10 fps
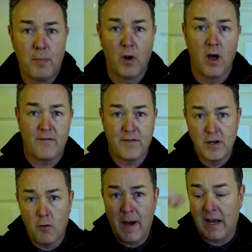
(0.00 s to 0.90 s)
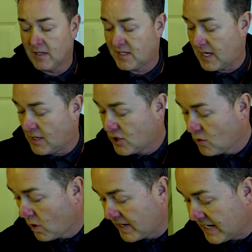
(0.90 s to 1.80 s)
pull off and you'll balance it and
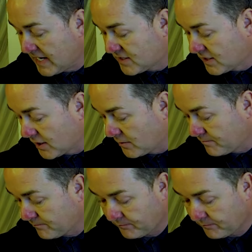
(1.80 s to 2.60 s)
do what you need to do.